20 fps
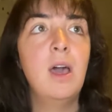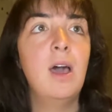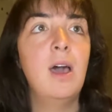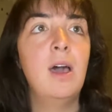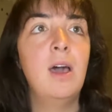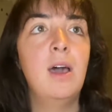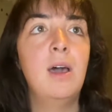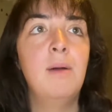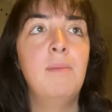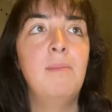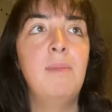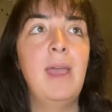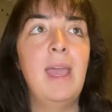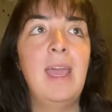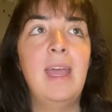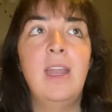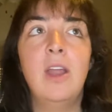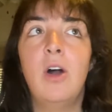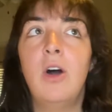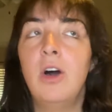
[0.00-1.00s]

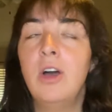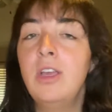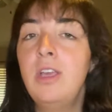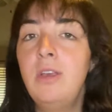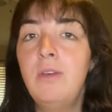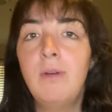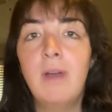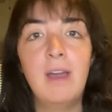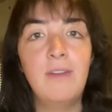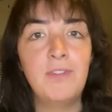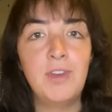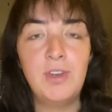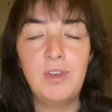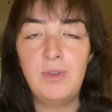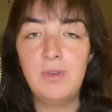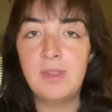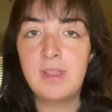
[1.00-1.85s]
And all you have to do